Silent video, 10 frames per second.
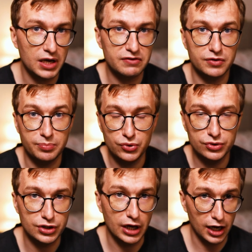to ever
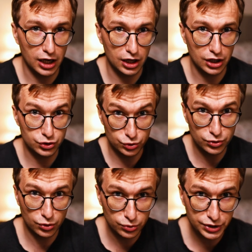put uh,
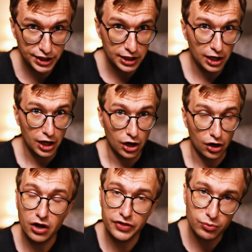Juno hoodie
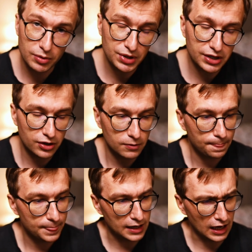on the Remilio,
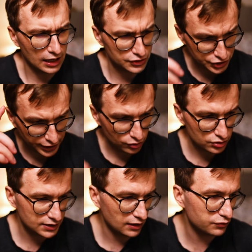uh, check
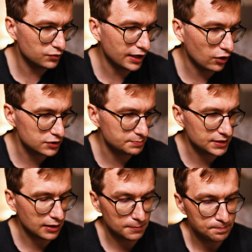yourself to the
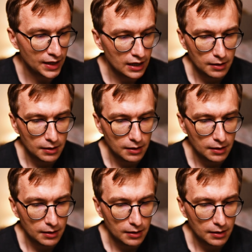hospital.